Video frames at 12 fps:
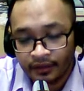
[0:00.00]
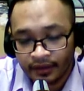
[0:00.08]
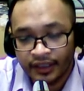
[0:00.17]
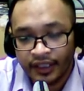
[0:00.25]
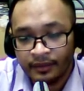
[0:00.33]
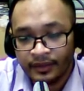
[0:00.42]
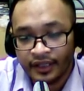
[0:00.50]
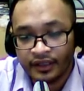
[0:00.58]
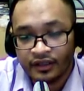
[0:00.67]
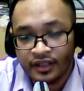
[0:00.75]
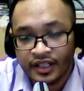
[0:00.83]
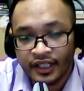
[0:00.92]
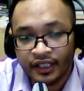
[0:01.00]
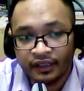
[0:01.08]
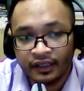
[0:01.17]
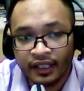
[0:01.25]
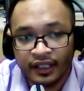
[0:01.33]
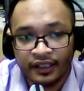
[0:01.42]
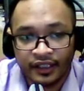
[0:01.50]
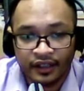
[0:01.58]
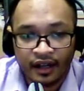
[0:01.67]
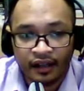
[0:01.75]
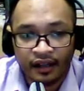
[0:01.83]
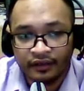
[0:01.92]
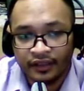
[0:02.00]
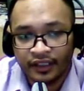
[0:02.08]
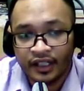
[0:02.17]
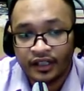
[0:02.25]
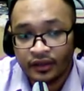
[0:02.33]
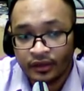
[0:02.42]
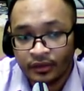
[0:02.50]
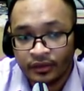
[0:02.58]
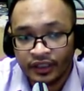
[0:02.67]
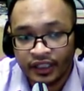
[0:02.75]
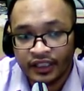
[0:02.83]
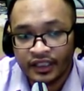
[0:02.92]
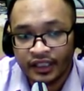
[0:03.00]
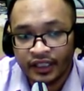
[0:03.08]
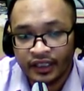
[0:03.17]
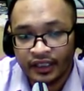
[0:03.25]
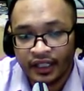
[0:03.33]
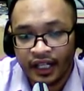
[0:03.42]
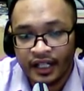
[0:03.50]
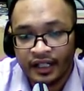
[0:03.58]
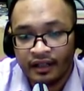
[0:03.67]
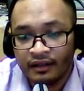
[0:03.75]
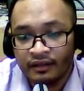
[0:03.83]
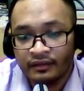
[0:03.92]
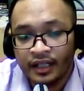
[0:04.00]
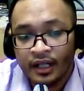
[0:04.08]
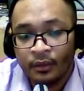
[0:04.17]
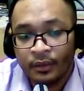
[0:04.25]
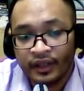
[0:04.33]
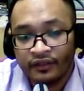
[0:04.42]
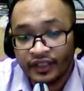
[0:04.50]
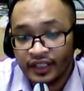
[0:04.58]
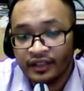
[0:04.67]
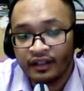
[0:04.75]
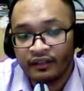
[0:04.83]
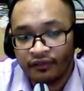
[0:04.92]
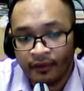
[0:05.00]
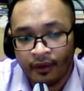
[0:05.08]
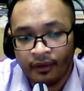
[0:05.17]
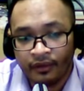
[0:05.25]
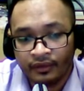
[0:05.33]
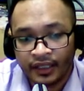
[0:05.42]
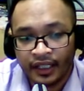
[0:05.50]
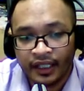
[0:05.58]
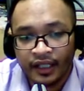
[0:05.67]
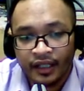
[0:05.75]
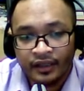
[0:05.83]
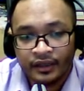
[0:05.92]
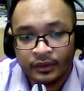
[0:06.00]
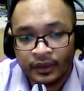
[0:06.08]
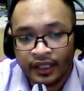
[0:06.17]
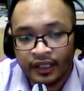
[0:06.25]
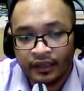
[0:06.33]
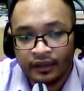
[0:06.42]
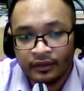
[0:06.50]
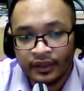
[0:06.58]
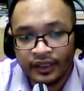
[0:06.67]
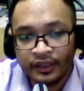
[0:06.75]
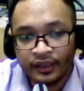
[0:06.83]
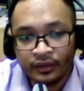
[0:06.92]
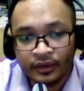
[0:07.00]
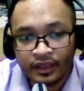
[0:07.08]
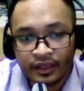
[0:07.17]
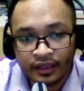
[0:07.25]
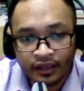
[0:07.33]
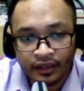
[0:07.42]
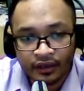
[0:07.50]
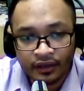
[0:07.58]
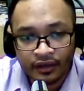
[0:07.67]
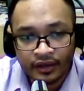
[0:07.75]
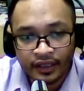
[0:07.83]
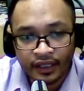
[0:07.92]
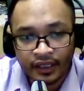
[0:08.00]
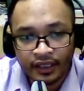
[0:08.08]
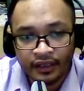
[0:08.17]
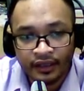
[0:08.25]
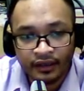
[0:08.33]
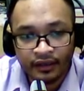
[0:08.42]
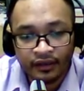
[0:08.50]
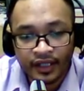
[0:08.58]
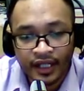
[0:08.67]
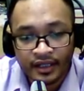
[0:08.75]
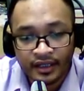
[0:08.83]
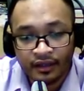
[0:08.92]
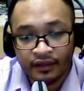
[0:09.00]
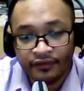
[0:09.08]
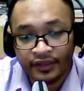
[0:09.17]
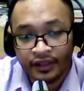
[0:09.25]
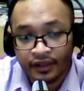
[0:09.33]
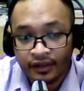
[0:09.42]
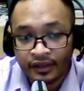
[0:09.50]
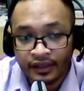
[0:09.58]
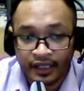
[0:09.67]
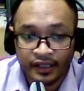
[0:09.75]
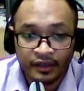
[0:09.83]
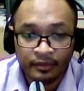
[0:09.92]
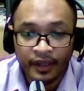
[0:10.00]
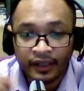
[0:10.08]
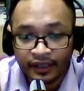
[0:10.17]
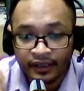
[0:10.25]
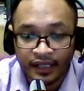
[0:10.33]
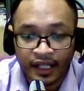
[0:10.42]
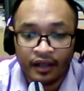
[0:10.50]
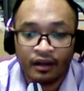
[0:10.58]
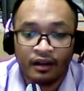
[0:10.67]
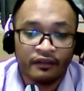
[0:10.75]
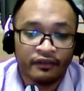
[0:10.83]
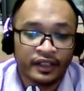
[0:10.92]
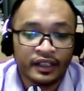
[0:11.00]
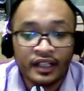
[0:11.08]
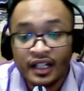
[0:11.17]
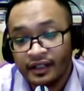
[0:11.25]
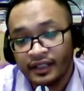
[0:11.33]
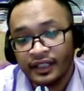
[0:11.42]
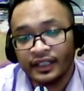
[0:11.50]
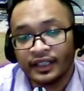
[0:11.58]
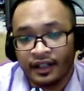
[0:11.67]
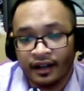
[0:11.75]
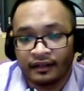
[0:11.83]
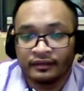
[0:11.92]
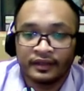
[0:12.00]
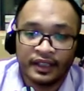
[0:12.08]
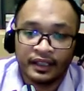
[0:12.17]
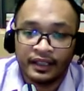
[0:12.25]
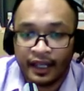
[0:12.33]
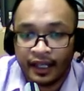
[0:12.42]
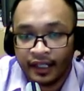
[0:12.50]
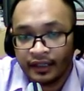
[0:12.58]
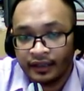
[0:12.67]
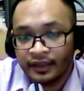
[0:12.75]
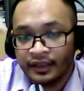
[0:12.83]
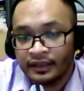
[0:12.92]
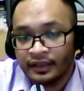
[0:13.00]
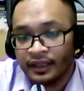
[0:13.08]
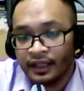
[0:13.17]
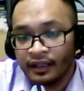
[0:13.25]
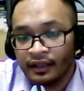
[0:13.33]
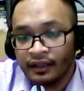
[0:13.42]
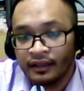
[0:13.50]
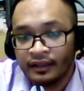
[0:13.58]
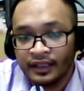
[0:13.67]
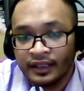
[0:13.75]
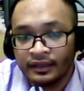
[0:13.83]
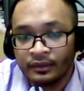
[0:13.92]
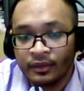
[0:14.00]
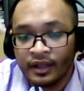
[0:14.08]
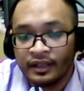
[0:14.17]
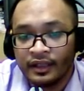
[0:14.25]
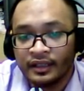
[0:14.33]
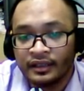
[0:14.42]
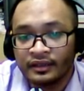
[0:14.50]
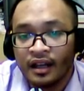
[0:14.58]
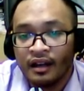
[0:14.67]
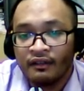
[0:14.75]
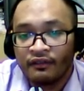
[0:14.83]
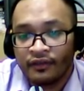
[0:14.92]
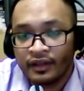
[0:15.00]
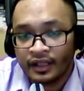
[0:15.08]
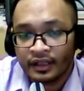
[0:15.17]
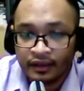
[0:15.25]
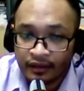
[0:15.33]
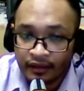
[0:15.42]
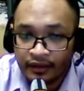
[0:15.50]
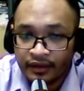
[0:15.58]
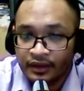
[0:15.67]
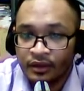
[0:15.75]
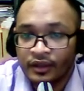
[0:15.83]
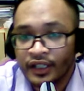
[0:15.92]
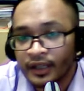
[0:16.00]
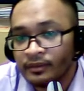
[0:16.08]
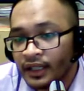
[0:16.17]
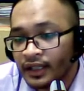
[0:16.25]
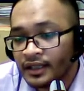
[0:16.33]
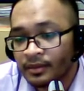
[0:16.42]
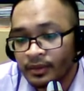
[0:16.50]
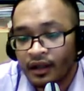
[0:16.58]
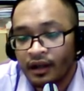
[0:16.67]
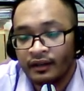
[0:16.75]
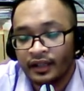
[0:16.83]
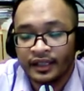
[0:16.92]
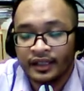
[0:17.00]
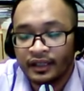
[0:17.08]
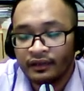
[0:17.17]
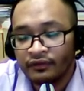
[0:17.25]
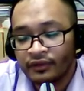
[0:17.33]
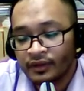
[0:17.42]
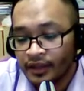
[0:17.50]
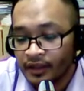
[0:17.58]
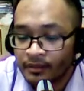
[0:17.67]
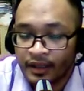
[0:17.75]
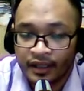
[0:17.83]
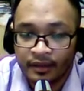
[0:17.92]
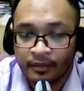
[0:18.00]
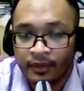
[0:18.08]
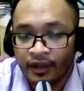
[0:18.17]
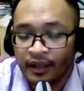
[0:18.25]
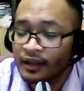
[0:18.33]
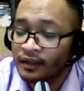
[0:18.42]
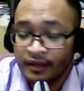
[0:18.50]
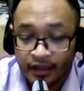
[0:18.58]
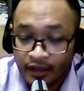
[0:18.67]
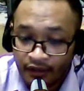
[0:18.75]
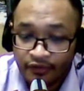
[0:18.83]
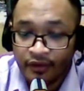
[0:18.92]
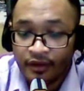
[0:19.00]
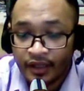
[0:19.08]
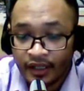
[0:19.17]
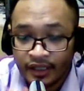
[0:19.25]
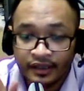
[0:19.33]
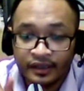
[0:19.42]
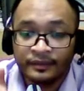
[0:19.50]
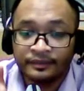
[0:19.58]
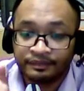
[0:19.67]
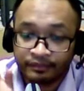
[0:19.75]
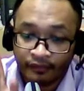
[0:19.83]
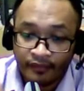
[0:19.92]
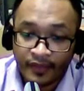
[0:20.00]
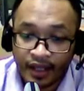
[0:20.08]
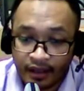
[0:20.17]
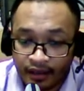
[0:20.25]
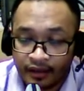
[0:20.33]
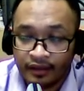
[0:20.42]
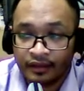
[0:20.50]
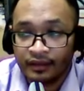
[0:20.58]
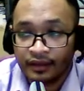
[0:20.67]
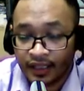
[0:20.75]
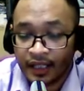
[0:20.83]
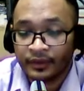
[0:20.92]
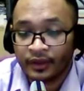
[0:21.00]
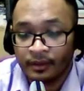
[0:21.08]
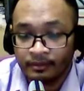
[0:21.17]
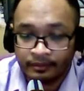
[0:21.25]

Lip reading: DIM technology. Okay, DDR, DDR2, DDR3, and now we have DDR4. Okay, so we can look into the notch. Okay, the location of the notch can determine the type of the DDR. Okay, and this one is for the SODIMM. Okay, small outline DIM for the motherboard. For the laptop.